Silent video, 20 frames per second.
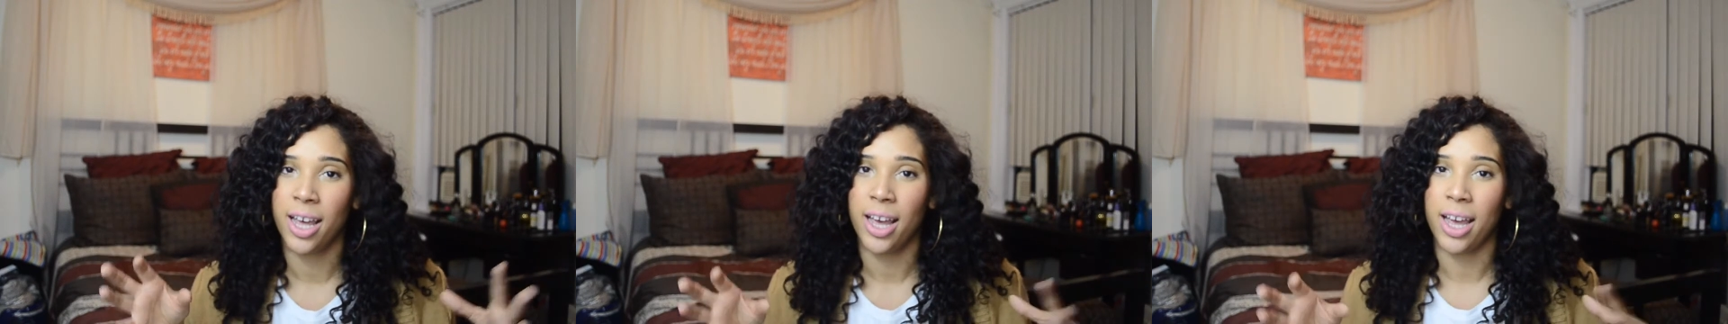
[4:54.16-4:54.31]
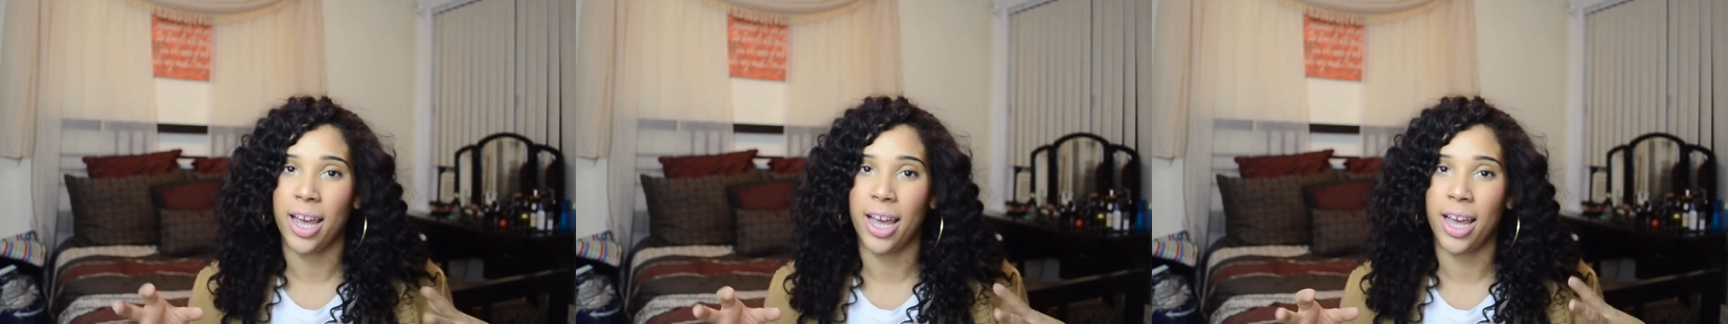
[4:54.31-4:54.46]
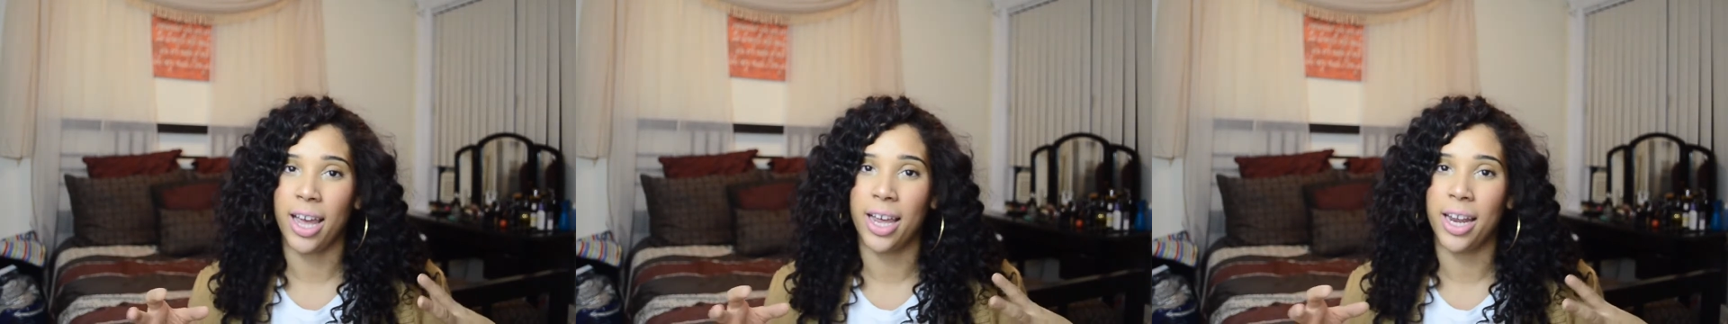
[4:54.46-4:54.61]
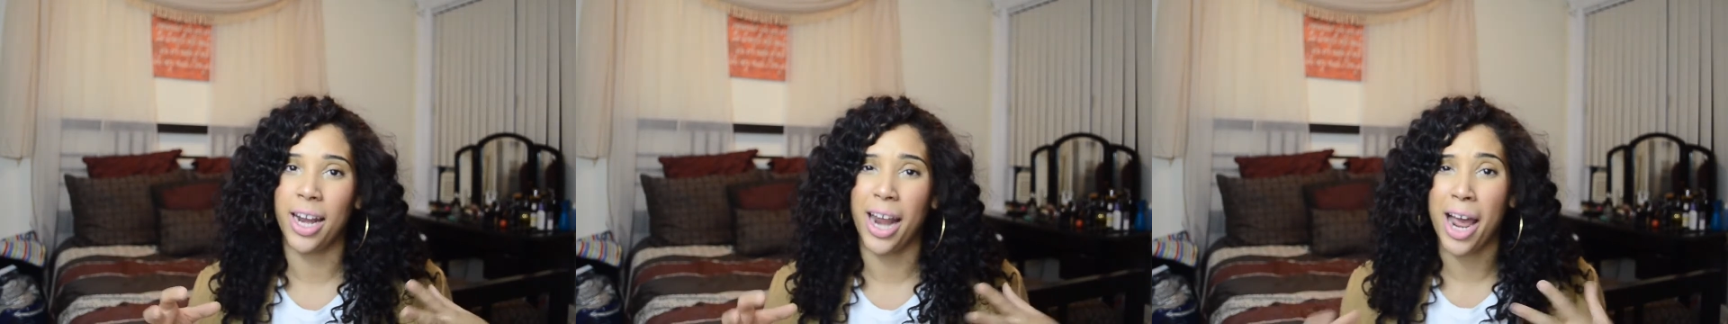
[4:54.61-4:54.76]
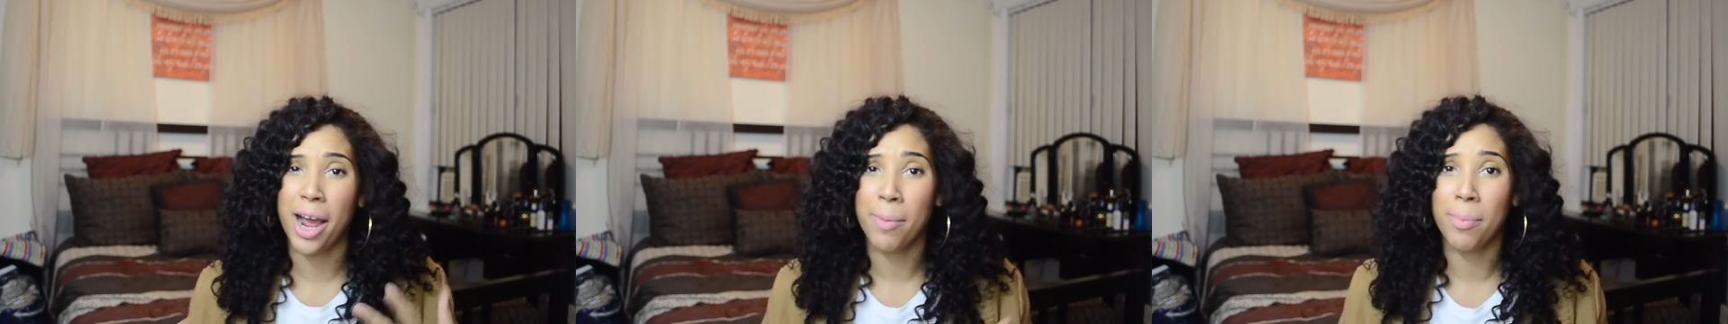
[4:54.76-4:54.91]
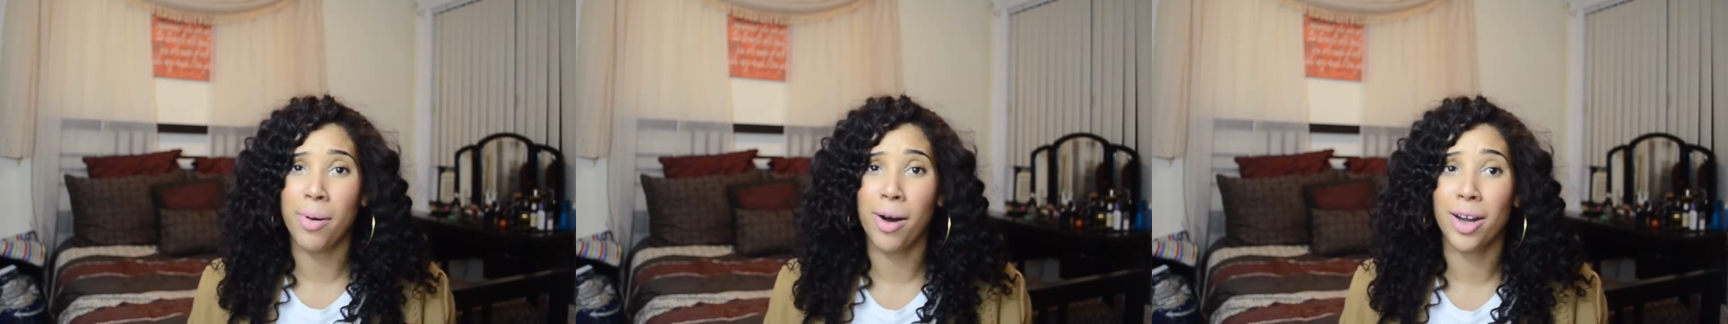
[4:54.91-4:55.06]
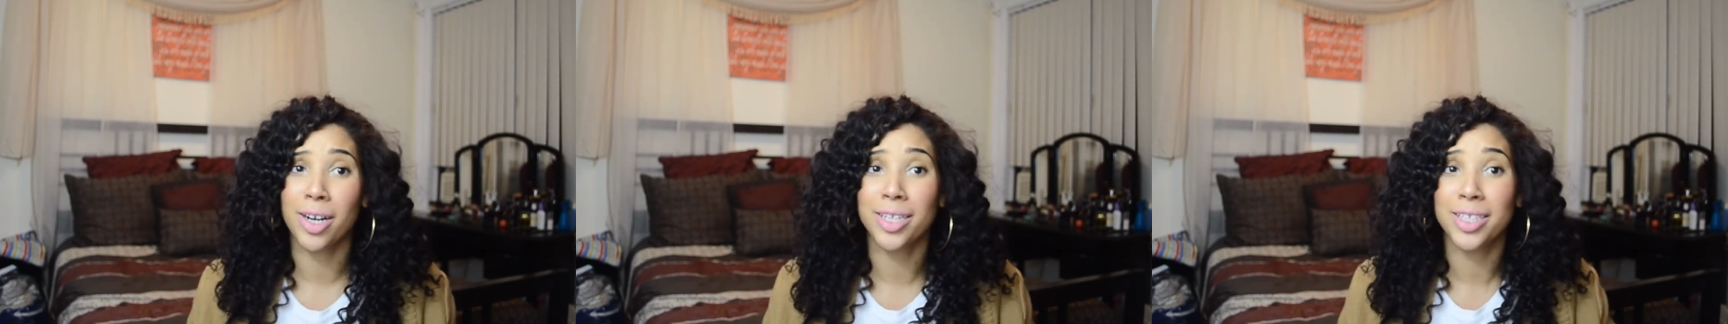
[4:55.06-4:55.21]
and I
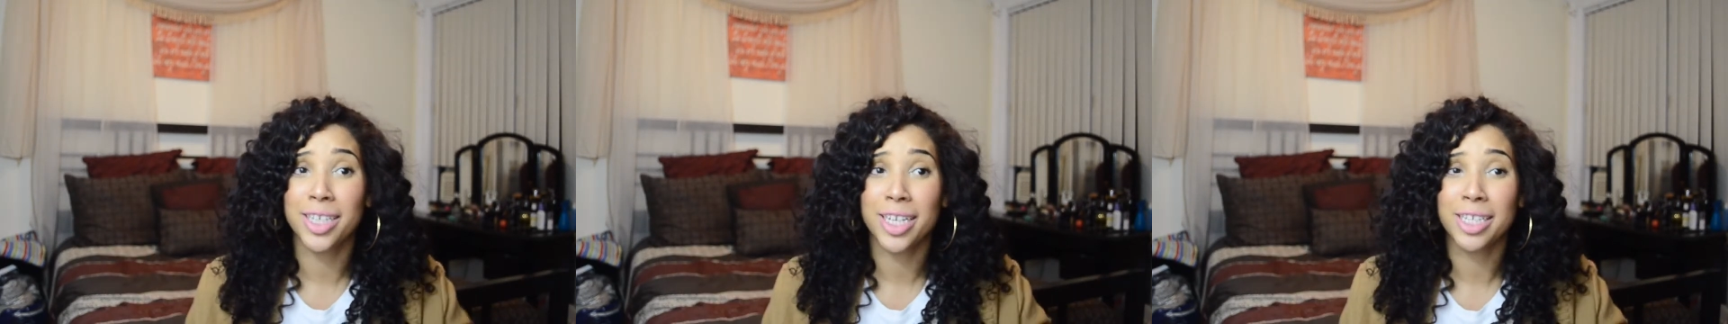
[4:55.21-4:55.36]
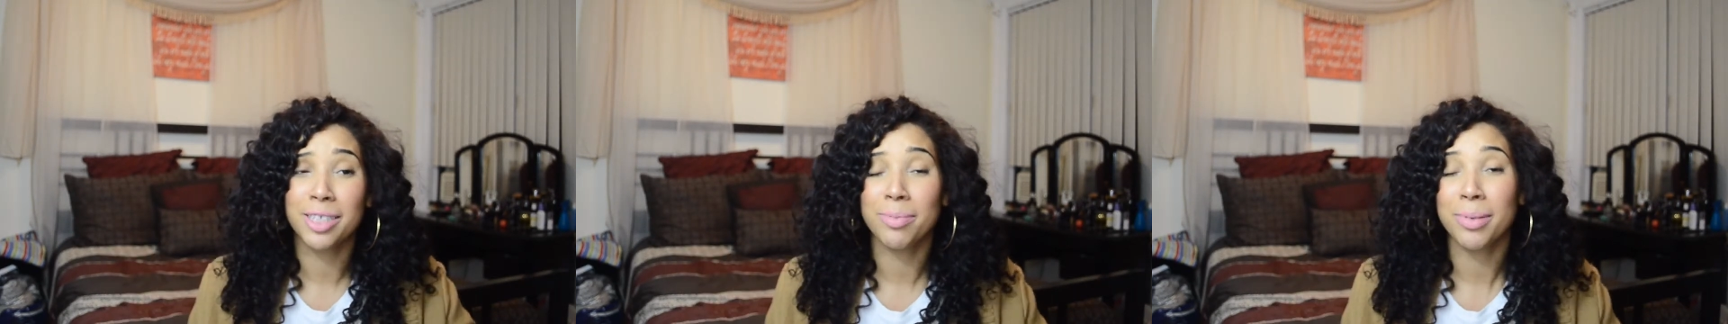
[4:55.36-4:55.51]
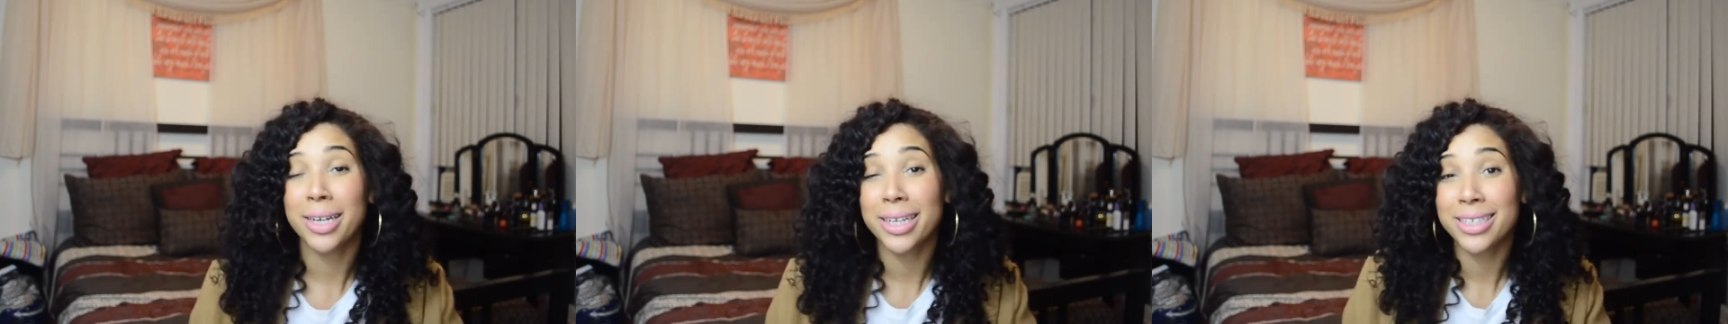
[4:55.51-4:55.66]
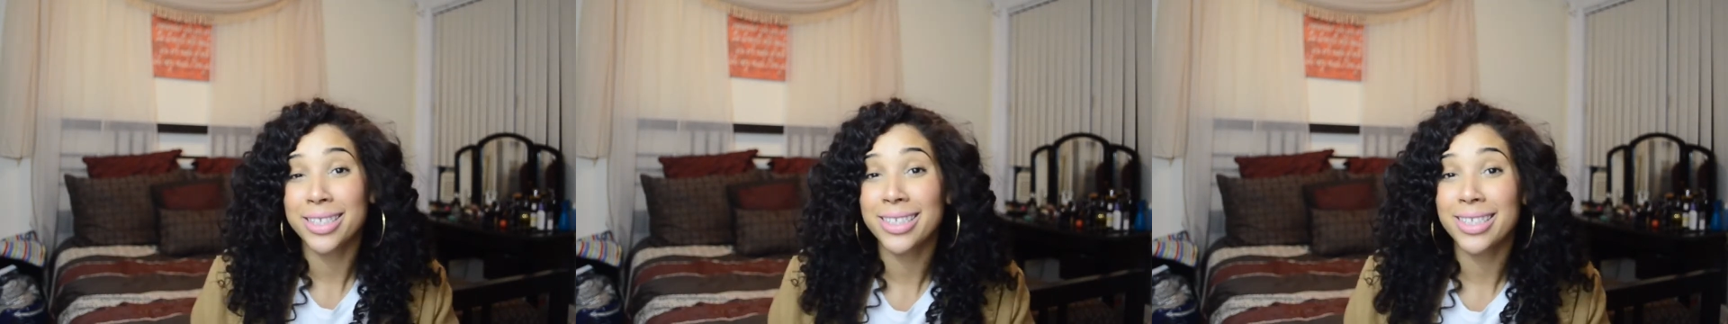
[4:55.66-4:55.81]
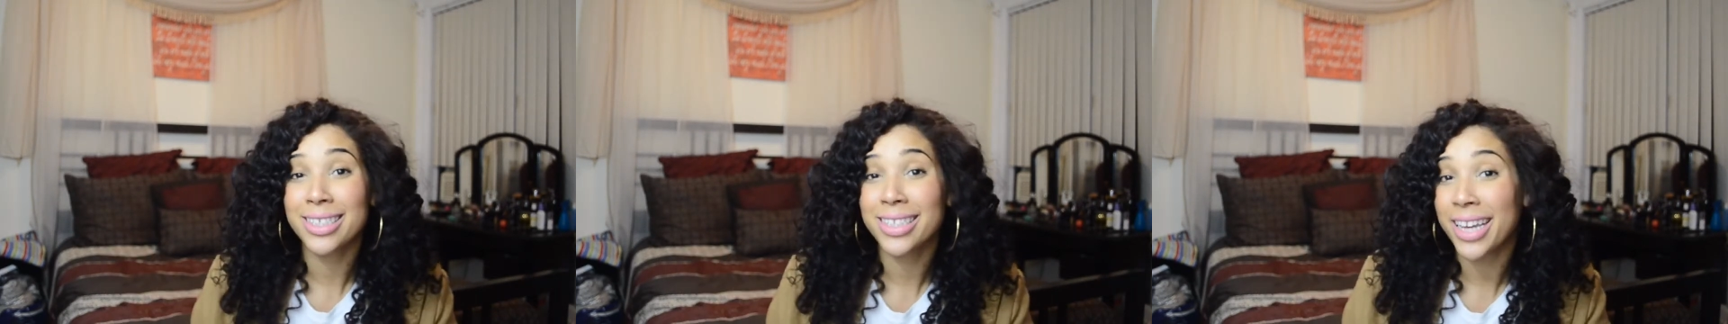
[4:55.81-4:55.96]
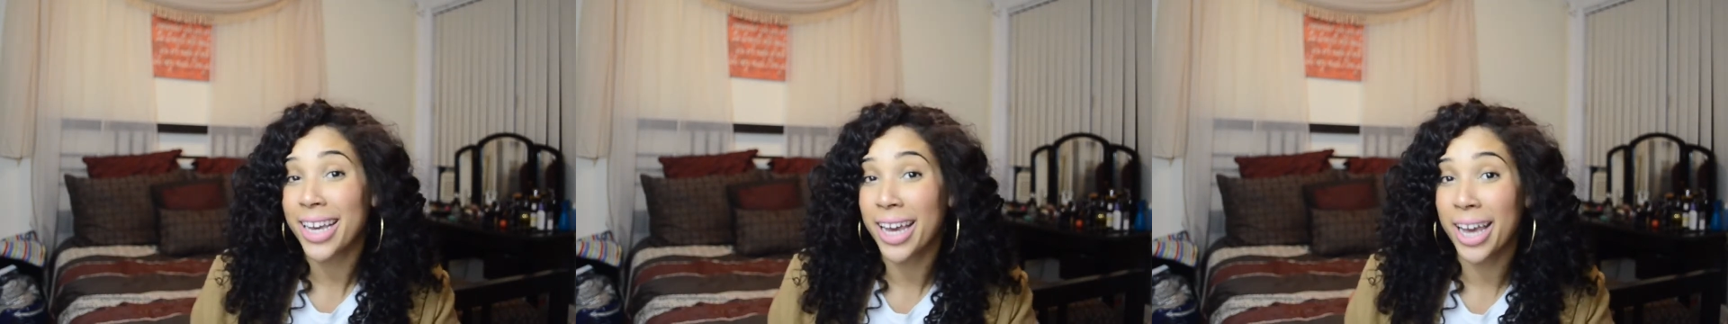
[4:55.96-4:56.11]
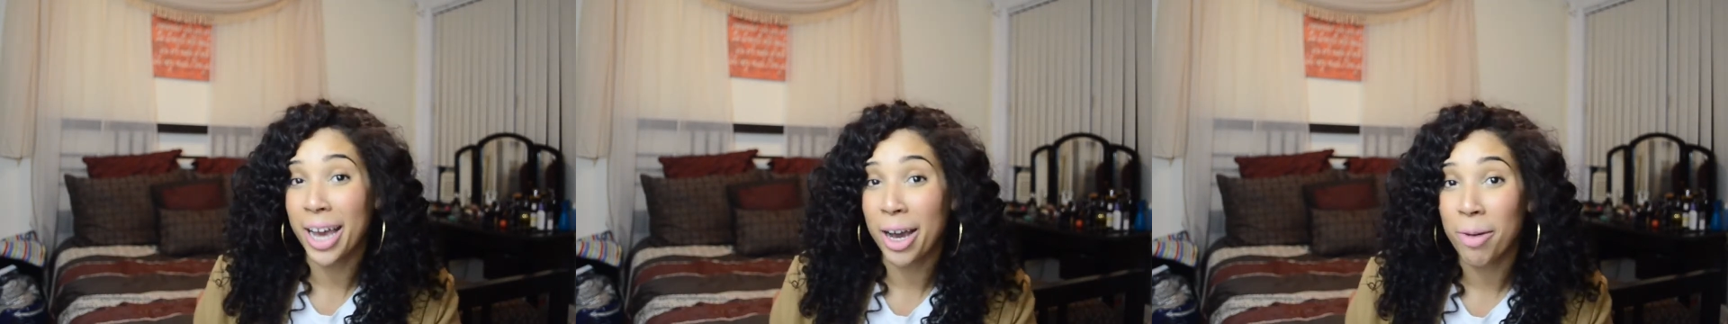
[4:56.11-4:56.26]
apologize, but I just
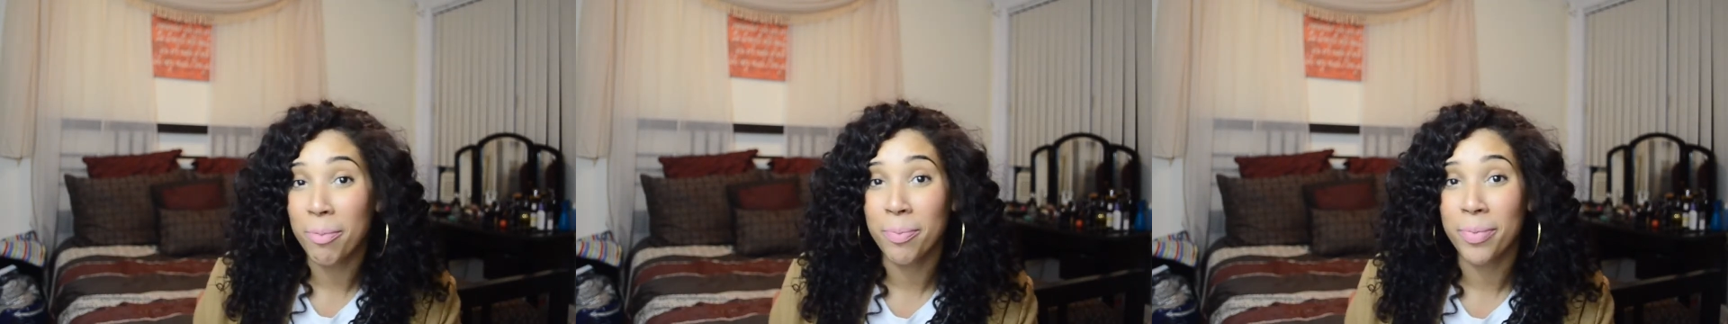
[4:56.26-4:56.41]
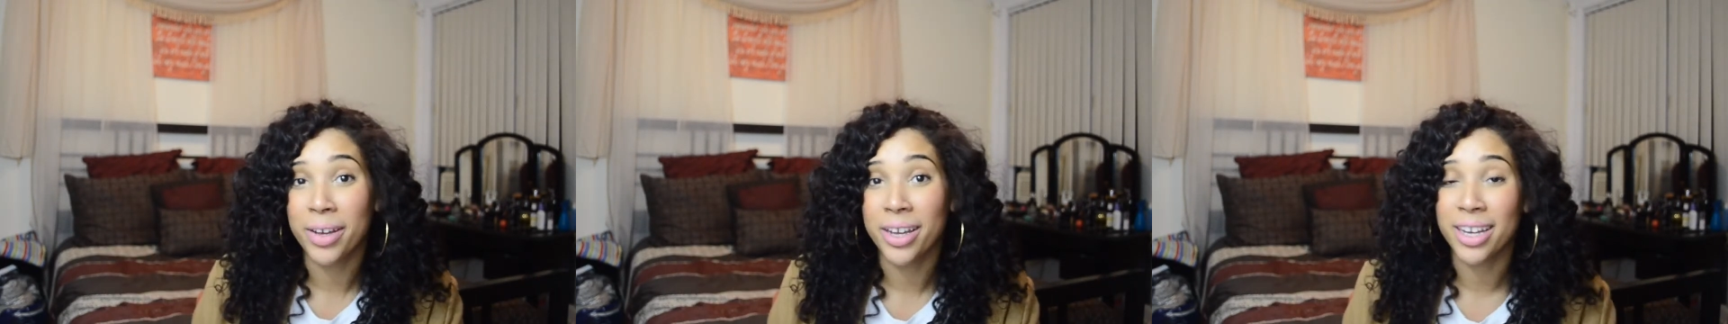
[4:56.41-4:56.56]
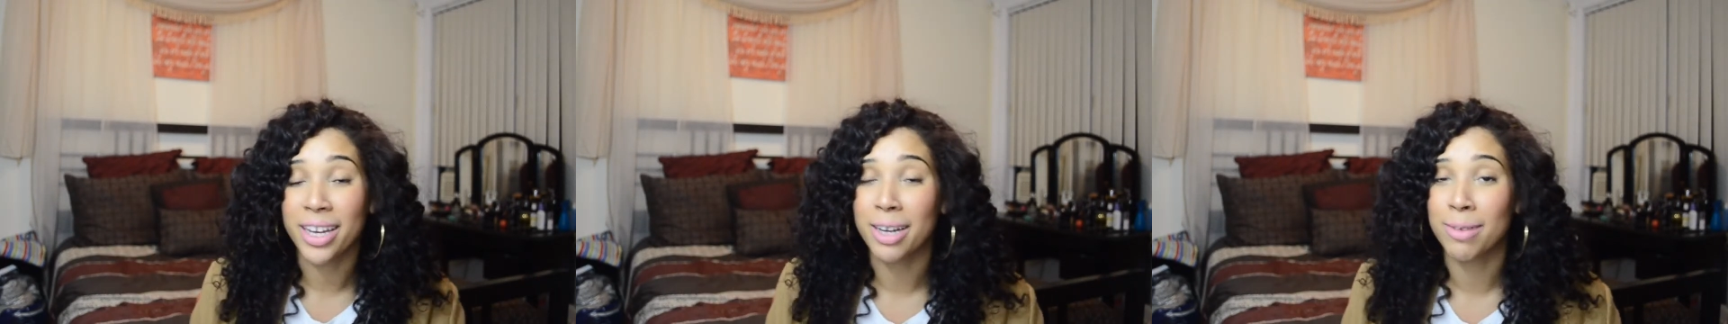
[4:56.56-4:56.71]
can't help it.